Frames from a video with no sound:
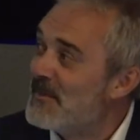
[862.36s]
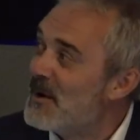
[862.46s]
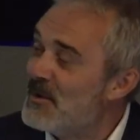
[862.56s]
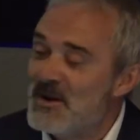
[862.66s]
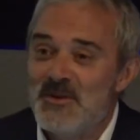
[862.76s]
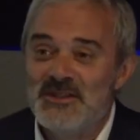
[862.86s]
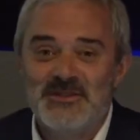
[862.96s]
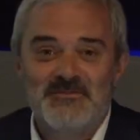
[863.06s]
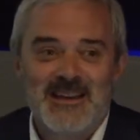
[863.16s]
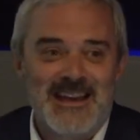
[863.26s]

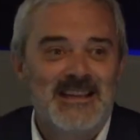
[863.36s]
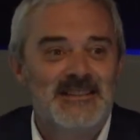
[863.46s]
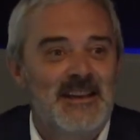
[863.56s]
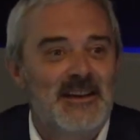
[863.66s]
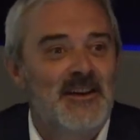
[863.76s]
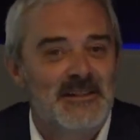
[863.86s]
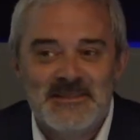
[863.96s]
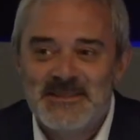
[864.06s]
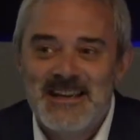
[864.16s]
which isn't guidance,